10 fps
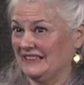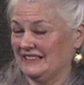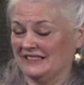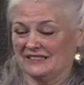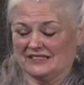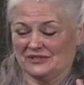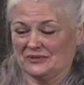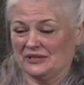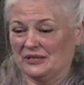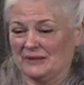in this
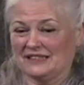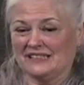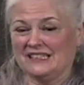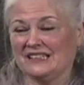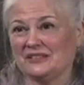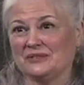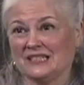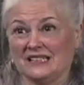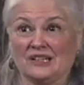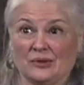story about the kid who
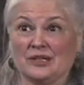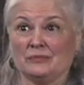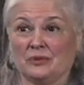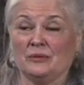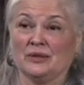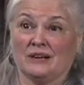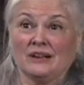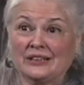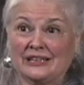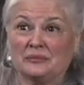didn't know that Paul
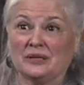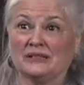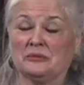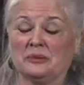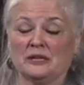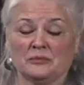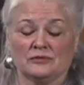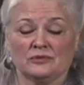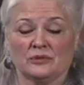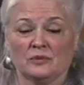McCartney had been in a band
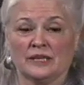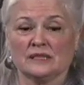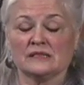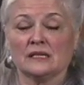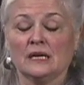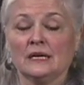before Wings.